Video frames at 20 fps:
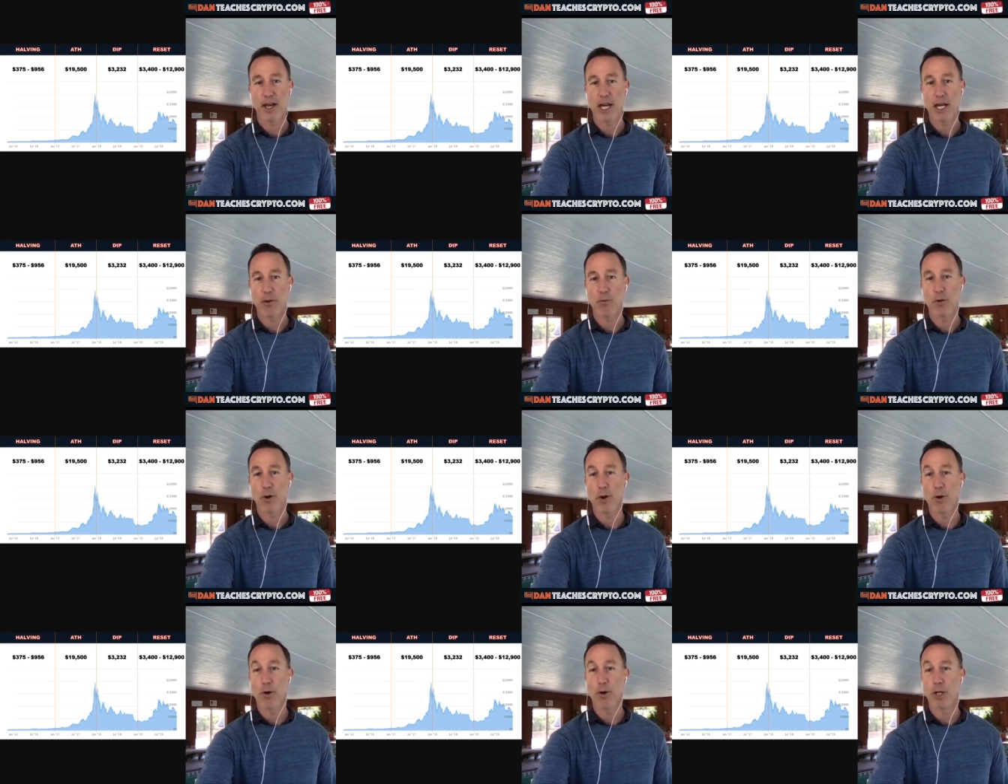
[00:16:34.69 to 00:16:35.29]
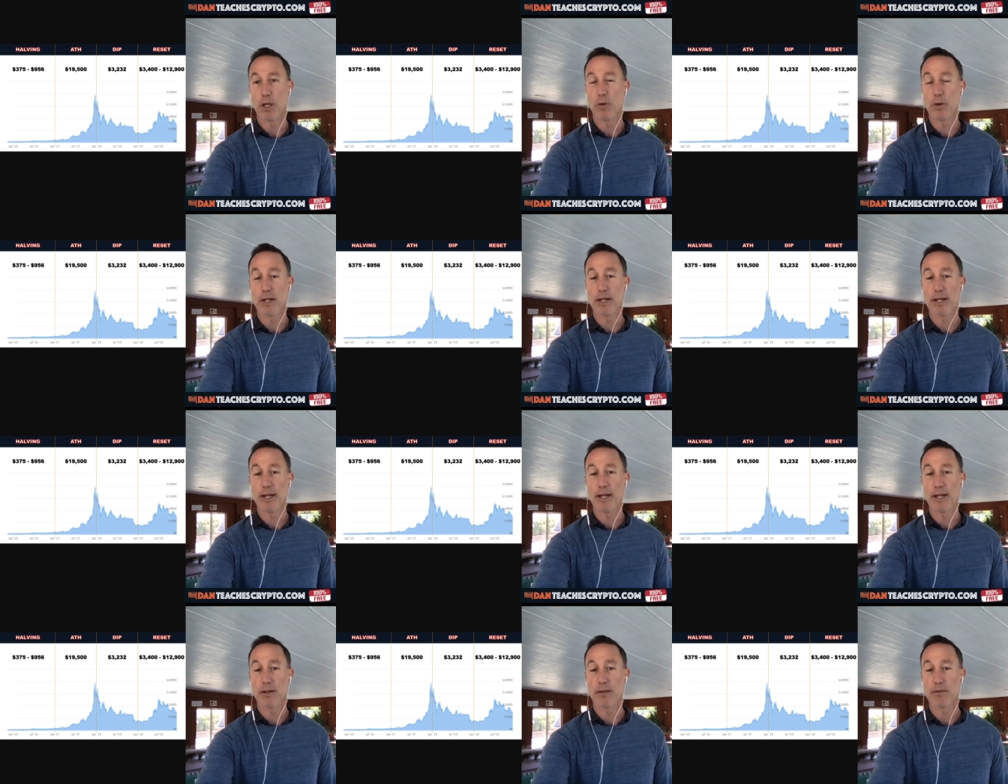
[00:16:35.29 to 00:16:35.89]
And I wrote it all the way
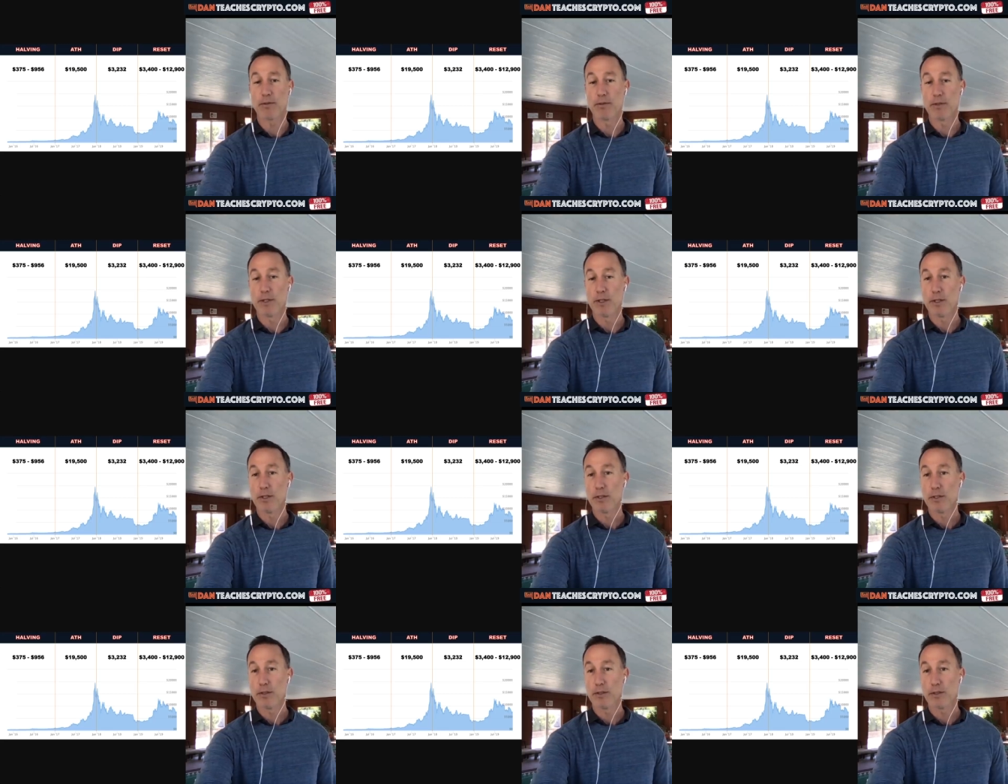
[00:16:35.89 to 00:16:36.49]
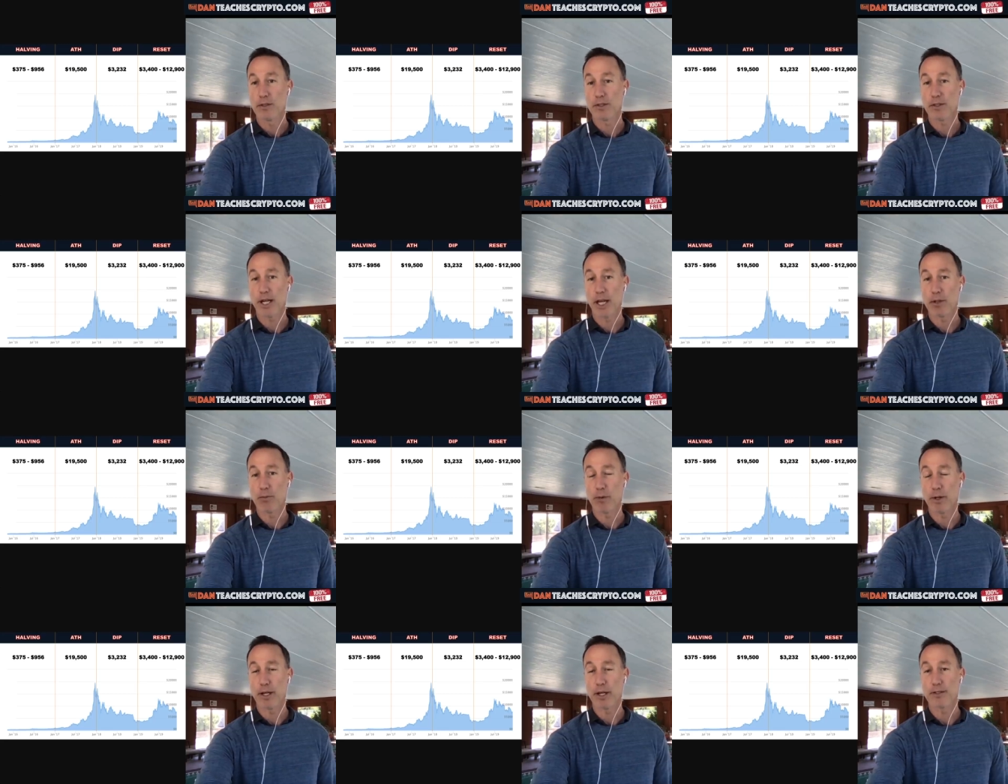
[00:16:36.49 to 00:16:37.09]
down
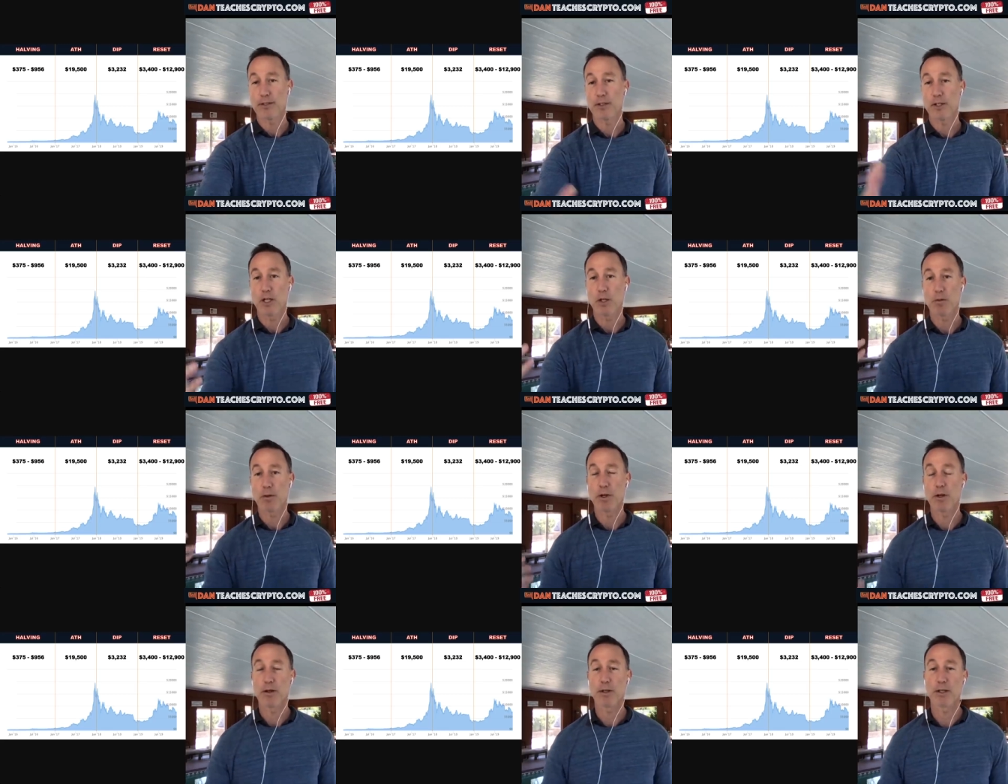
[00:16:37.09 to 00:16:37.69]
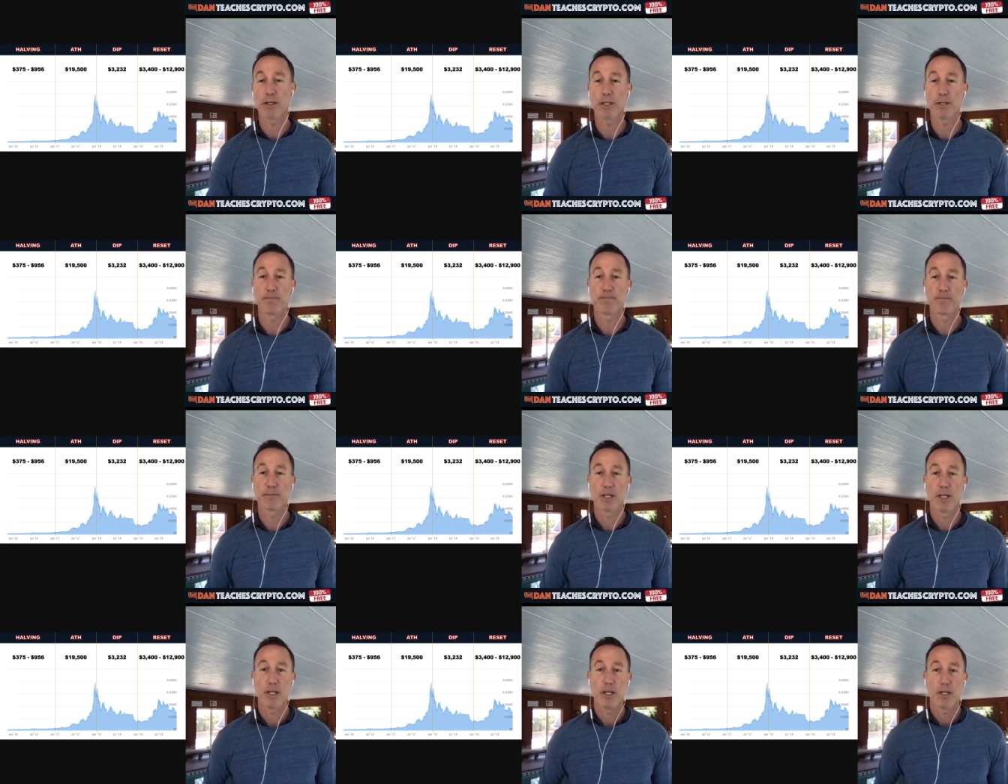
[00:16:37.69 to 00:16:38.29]
sideways, and here we are again.
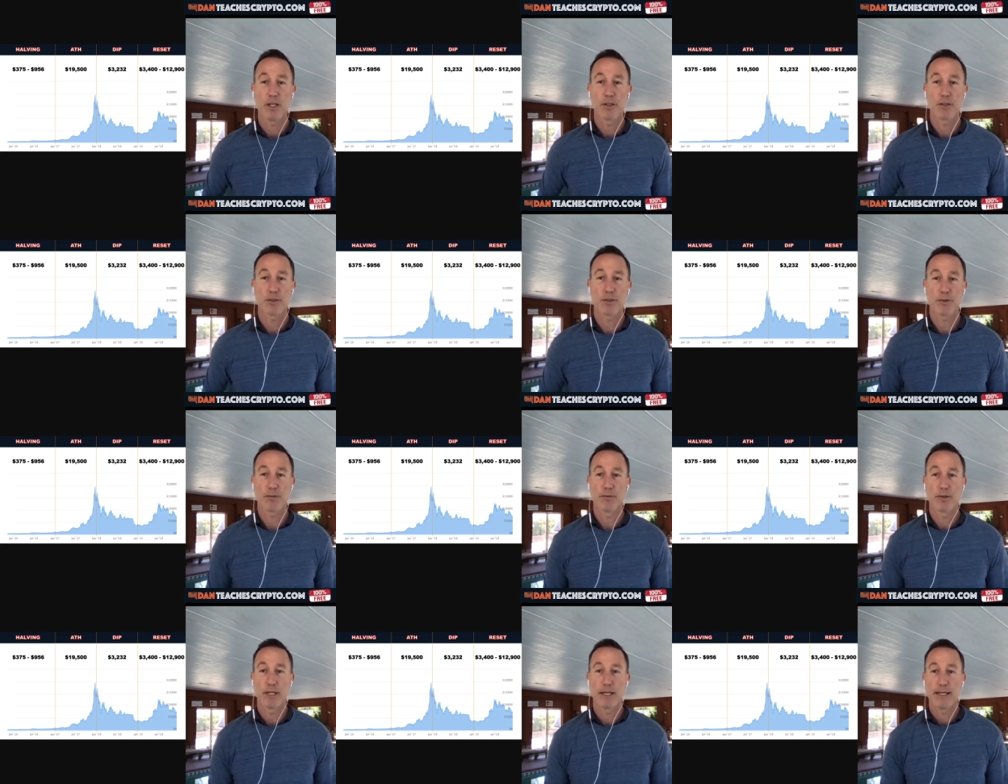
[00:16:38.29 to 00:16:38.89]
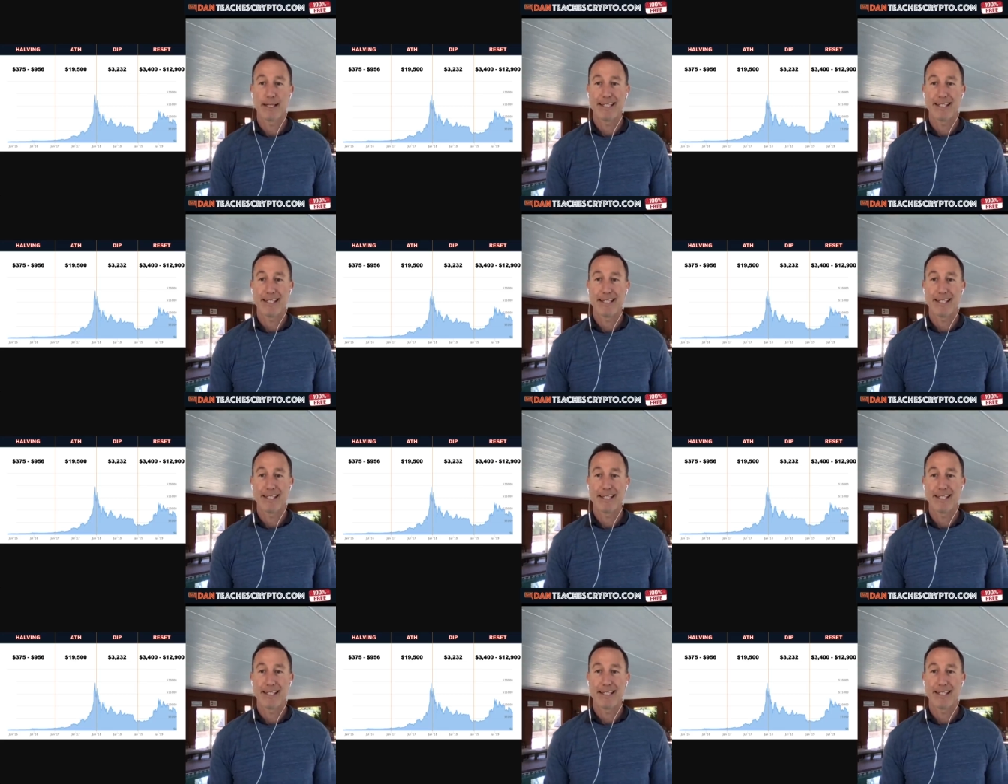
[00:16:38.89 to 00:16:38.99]
So,